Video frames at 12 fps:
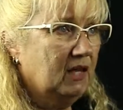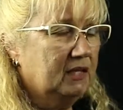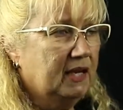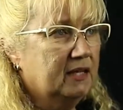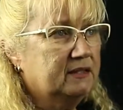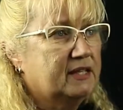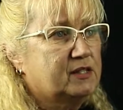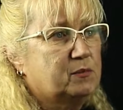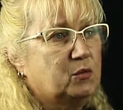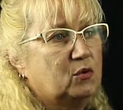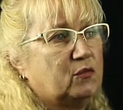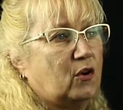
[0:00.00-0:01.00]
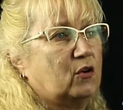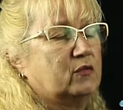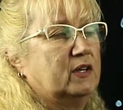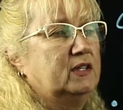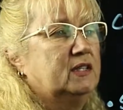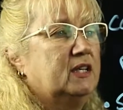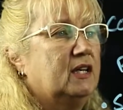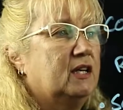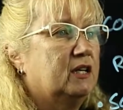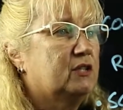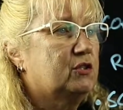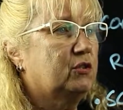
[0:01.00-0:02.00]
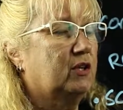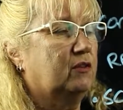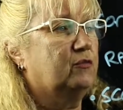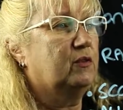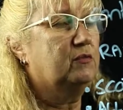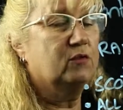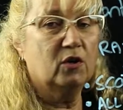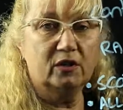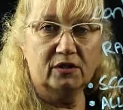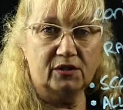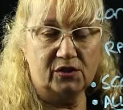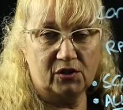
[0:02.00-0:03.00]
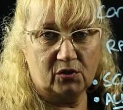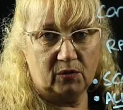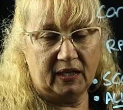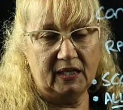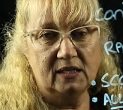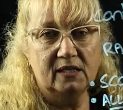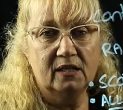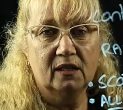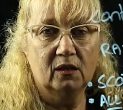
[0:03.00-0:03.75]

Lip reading: Now let's move over to if we've got discrete